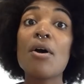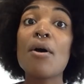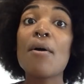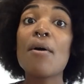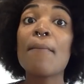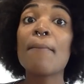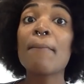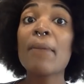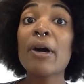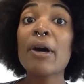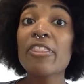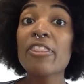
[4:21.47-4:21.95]

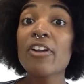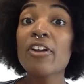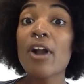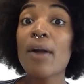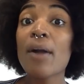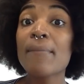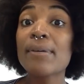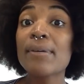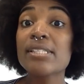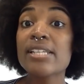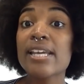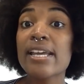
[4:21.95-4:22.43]
Mother
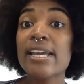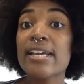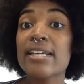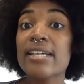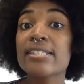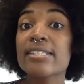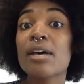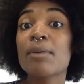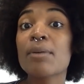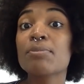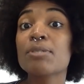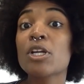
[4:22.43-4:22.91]
Amadeus
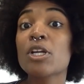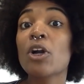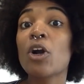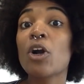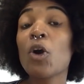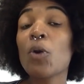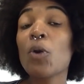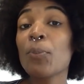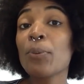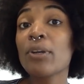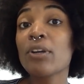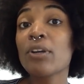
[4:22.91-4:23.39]
helped her
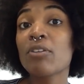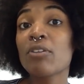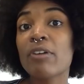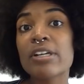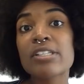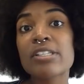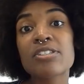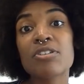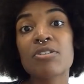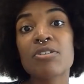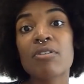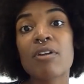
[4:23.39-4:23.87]
open a
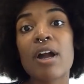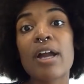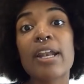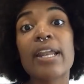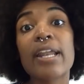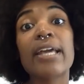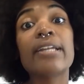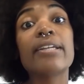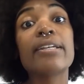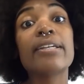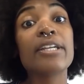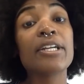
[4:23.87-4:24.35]
restaurant
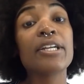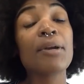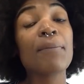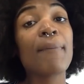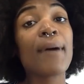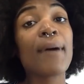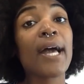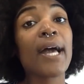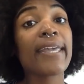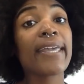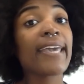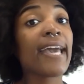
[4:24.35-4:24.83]
in nearby
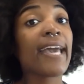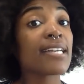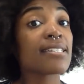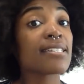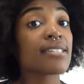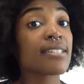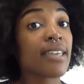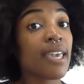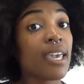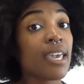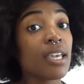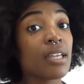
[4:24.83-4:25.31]

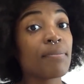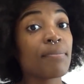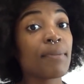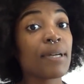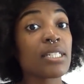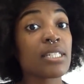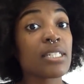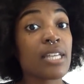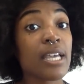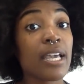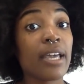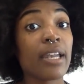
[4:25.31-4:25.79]
Cascade,
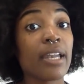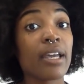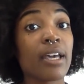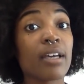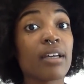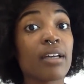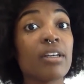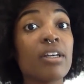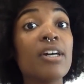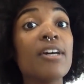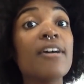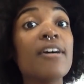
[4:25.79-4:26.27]
Montana.
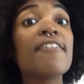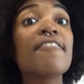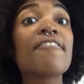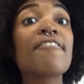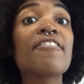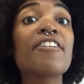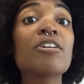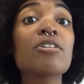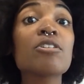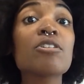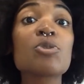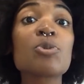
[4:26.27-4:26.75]

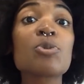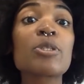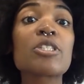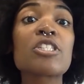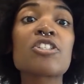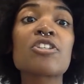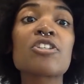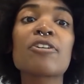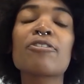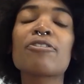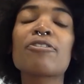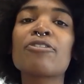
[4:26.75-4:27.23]
Fields would
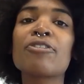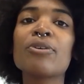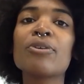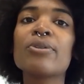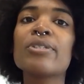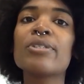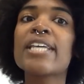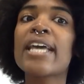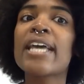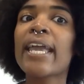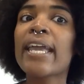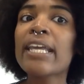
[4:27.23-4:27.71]
serve food to
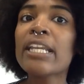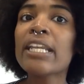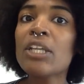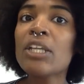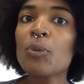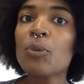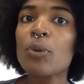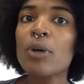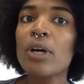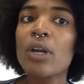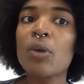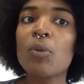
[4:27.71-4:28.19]

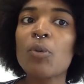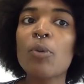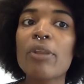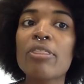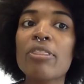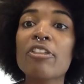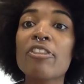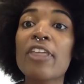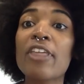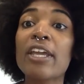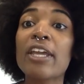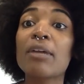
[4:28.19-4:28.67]
anyone, whether
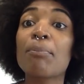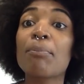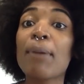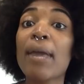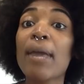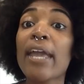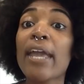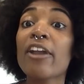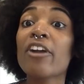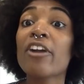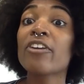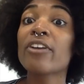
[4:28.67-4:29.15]
they could pay
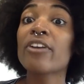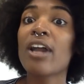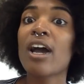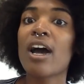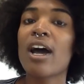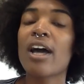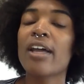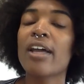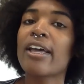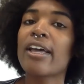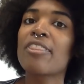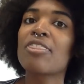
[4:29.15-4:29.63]
or not,
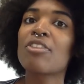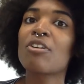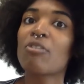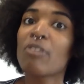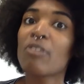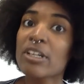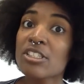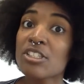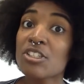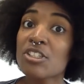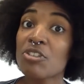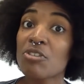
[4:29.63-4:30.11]
and the
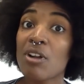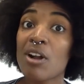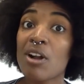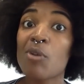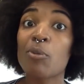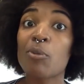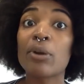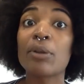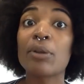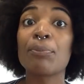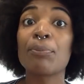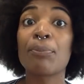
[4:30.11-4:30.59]
restaurant went
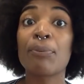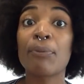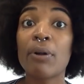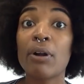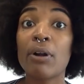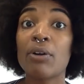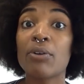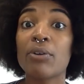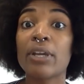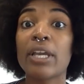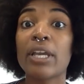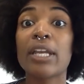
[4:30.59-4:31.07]
broke
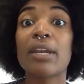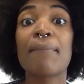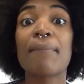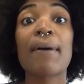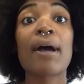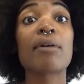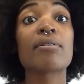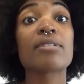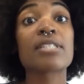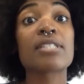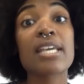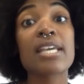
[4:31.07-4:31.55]
in about
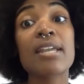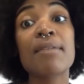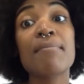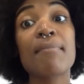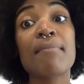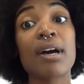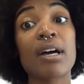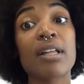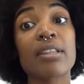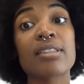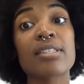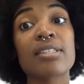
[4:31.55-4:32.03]
10
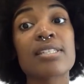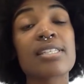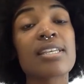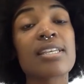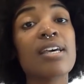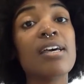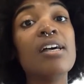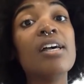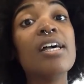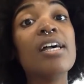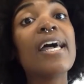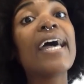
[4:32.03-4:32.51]
months.
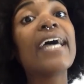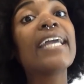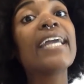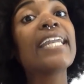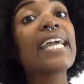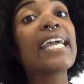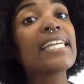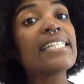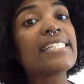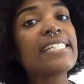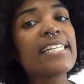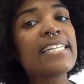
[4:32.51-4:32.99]
In
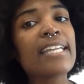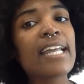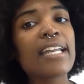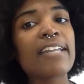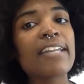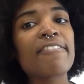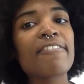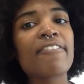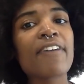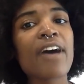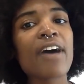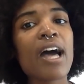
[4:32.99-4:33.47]

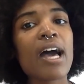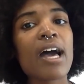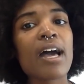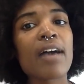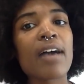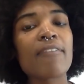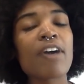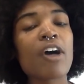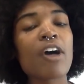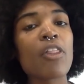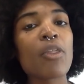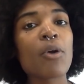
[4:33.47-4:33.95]
1895,
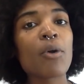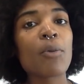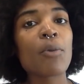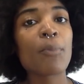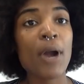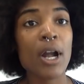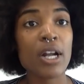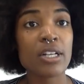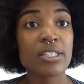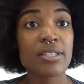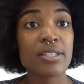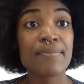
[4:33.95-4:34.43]
although
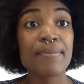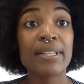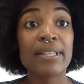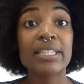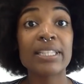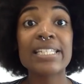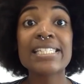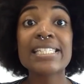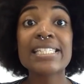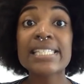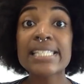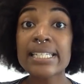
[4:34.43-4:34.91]
approximately
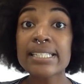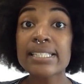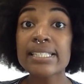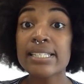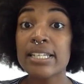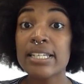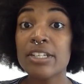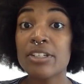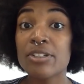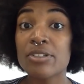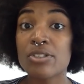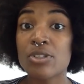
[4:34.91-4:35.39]
60
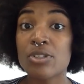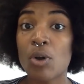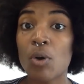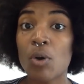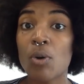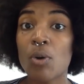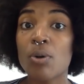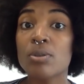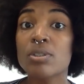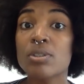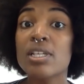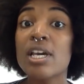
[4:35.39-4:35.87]
years
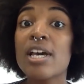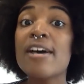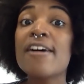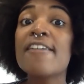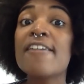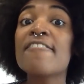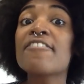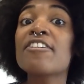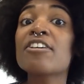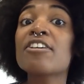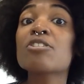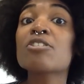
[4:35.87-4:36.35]
old,
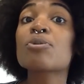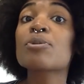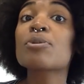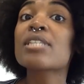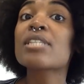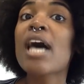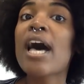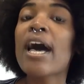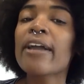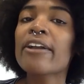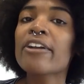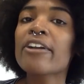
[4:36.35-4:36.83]
Fields was
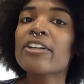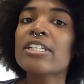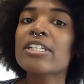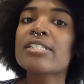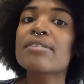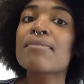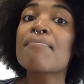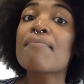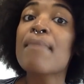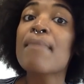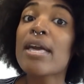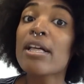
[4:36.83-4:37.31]
hired as a
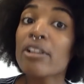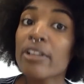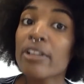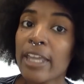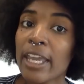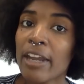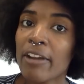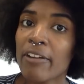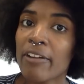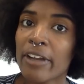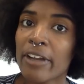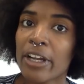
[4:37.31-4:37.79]
mail
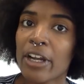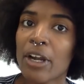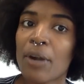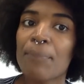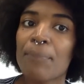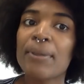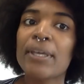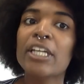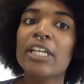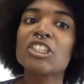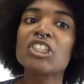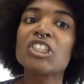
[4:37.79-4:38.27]
carrier
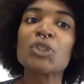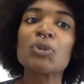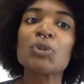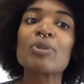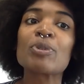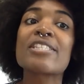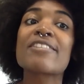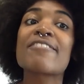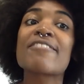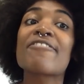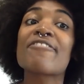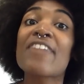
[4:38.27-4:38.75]
because she was the
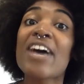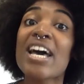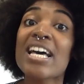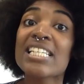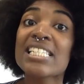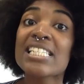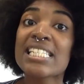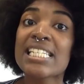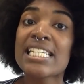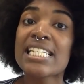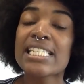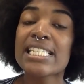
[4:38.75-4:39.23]

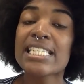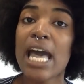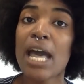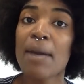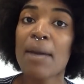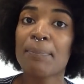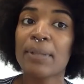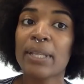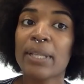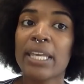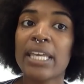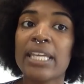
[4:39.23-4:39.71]
fastest
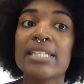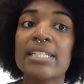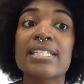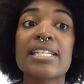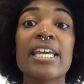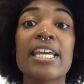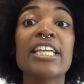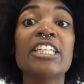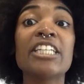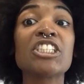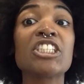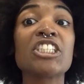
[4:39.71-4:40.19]
applicant to
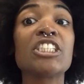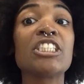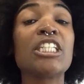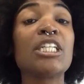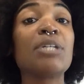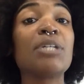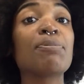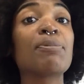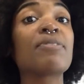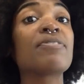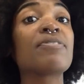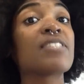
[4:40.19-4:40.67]
hitch a team
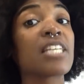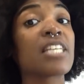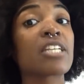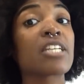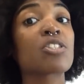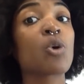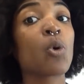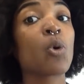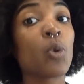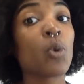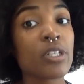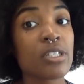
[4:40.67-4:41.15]
of 6
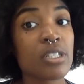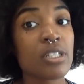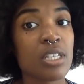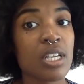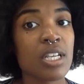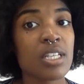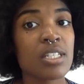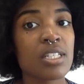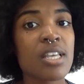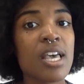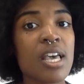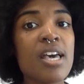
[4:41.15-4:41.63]
horses.
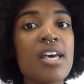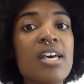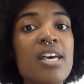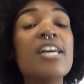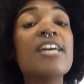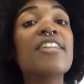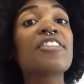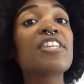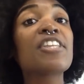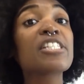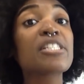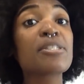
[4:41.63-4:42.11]

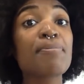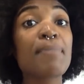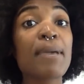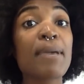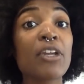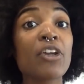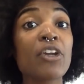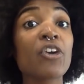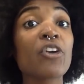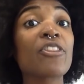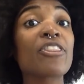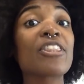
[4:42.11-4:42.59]
This made
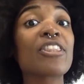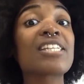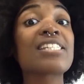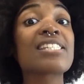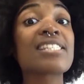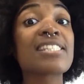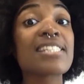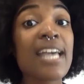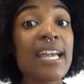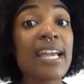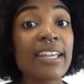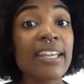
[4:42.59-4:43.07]
her the
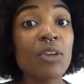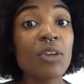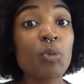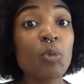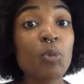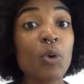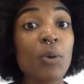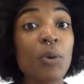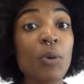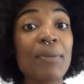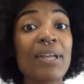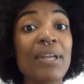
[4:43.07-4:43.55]
second
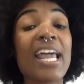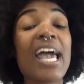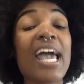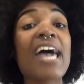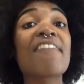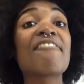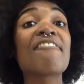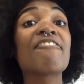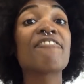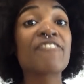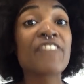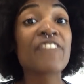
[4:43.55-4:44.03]
woman and
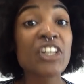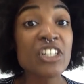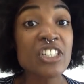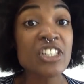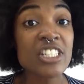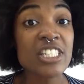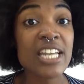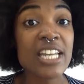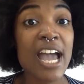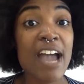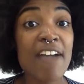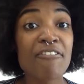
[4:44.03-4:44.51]
first
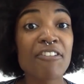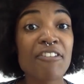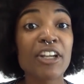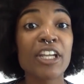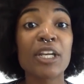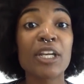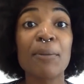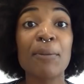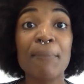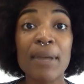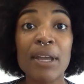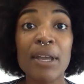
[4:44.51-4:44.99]
African
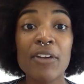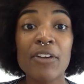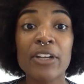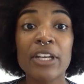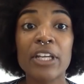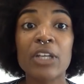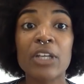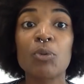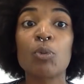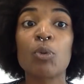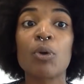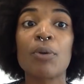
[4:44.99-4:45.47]
American
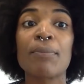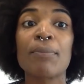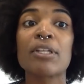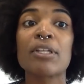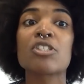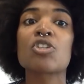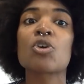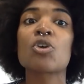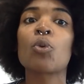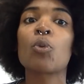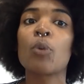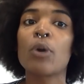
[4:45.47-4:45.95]
woman to
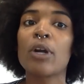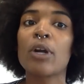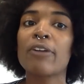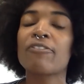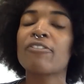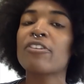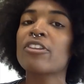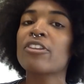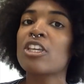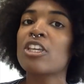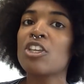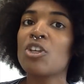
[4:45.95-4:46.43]
work for
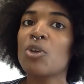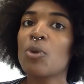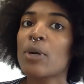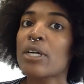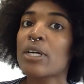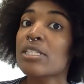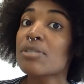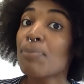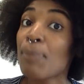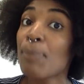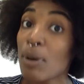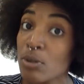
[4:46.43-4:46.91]
the U.S.
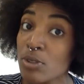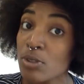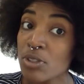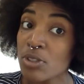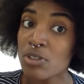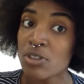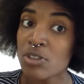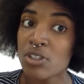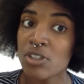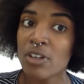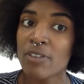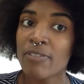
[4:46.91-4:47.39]
Postal
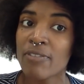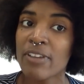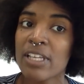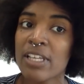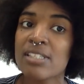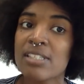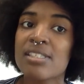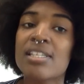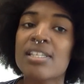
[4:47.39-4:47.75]
Service.